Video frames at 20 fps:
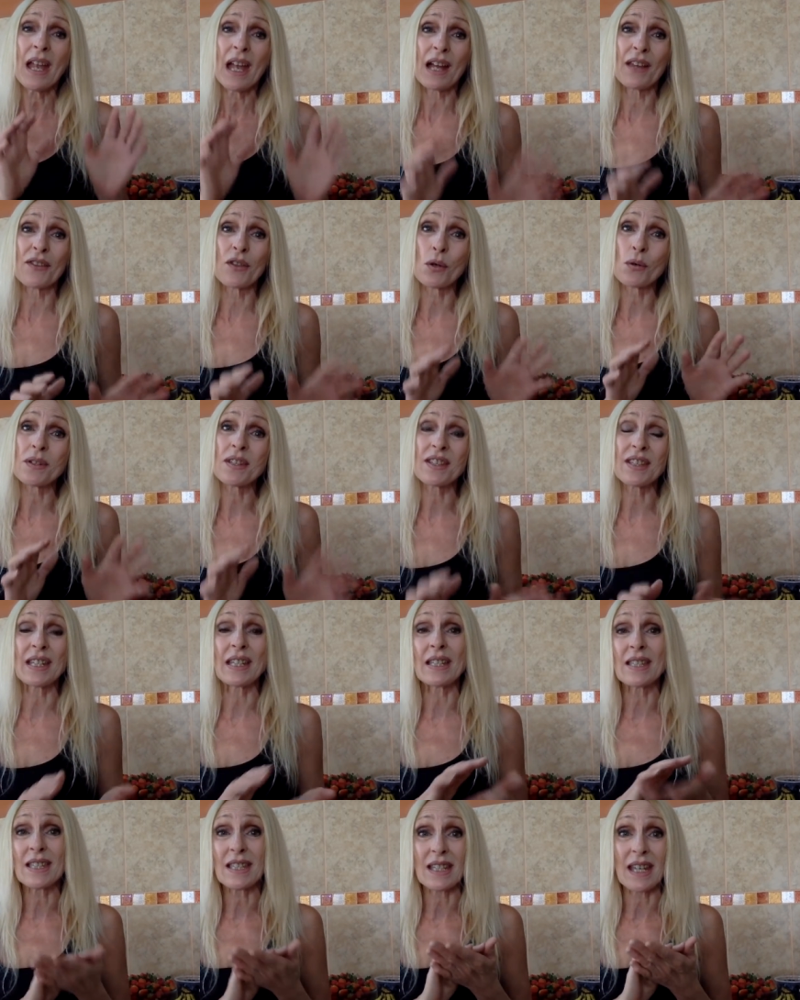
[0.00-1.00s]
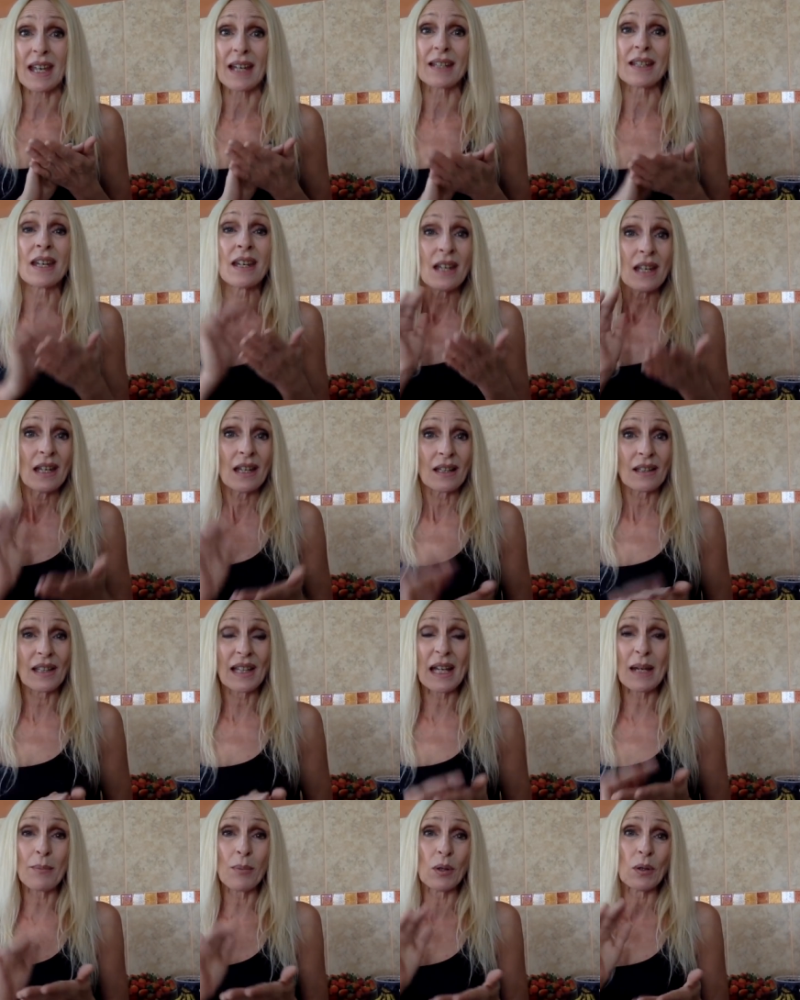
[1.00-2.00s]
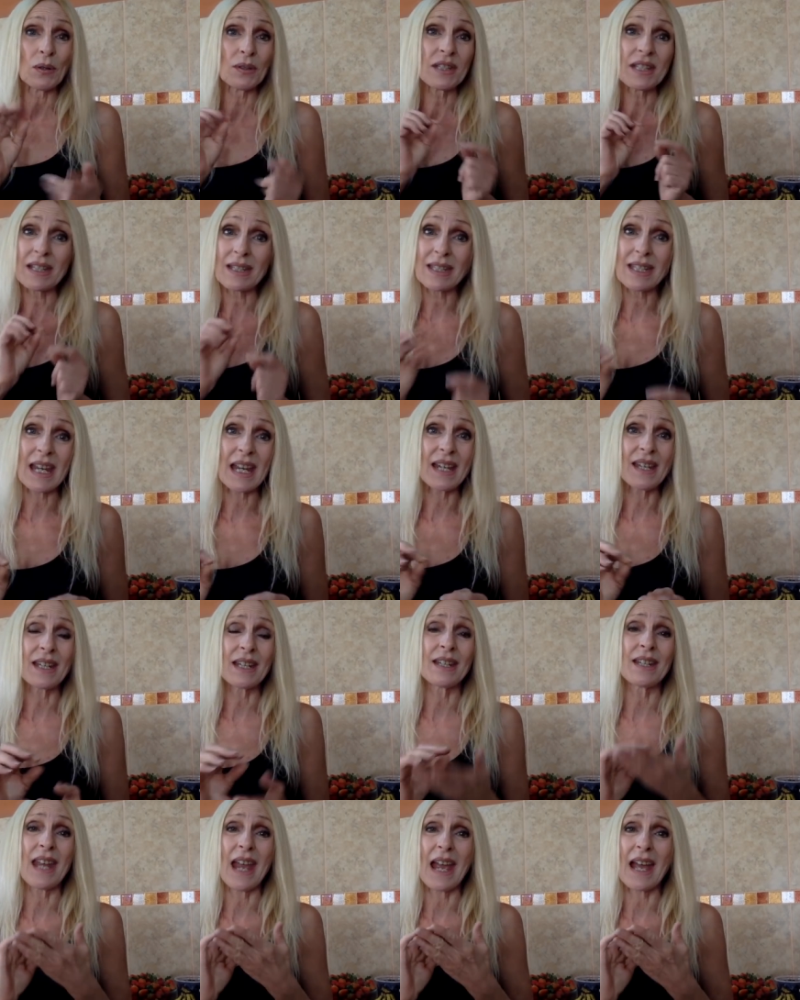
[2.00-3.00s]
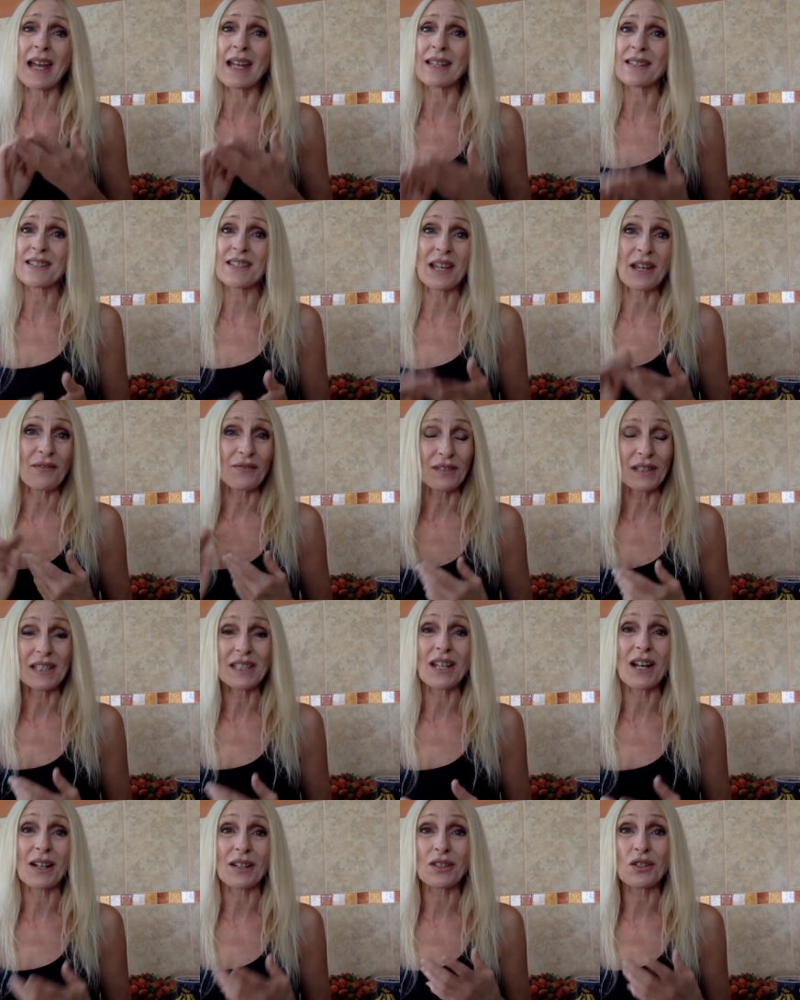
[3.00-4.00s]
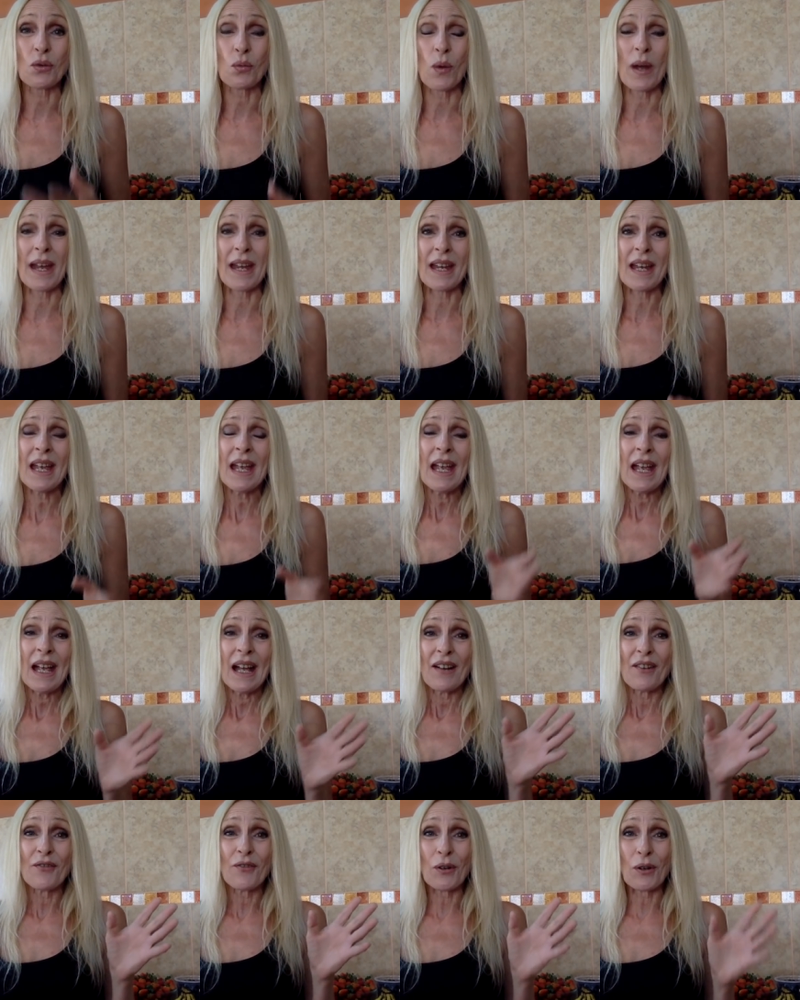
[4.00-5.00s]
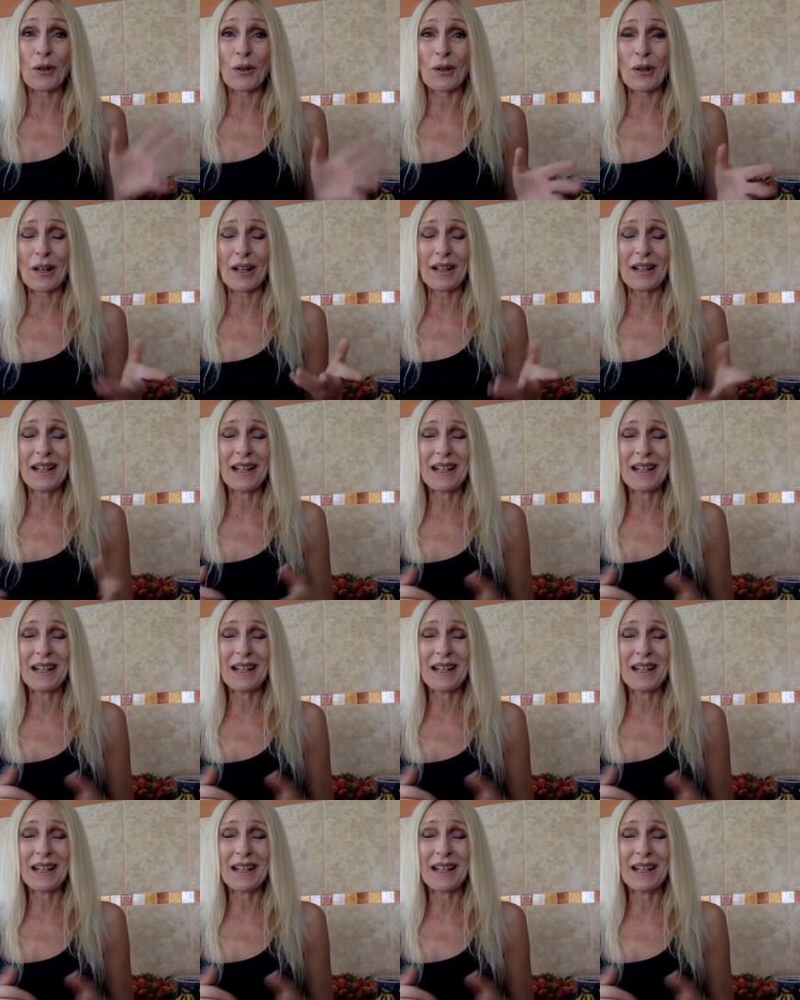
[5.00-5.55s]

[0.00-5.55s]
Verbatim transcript: and those seeds get labeled, dated, and safely tucked away. For